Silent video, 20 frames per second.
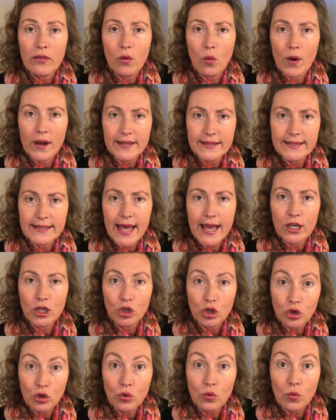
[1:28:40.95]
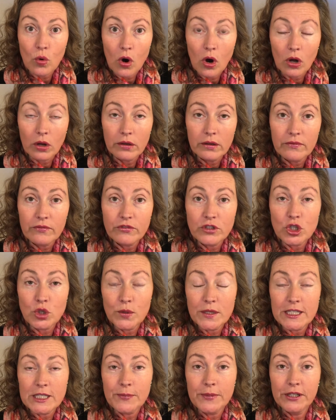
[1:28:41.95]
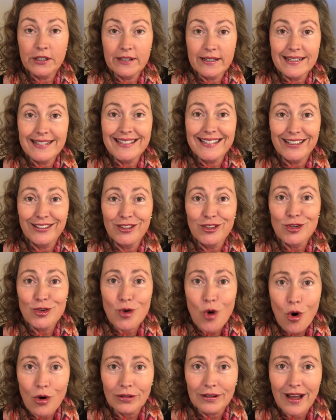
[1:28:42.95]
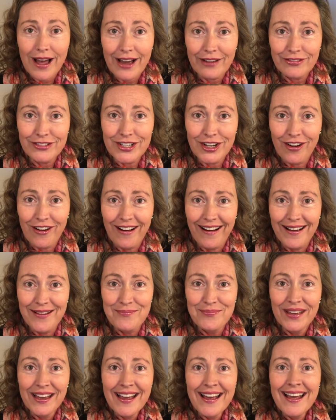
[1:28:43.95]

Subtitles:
the ones that you want to experience in your lifetime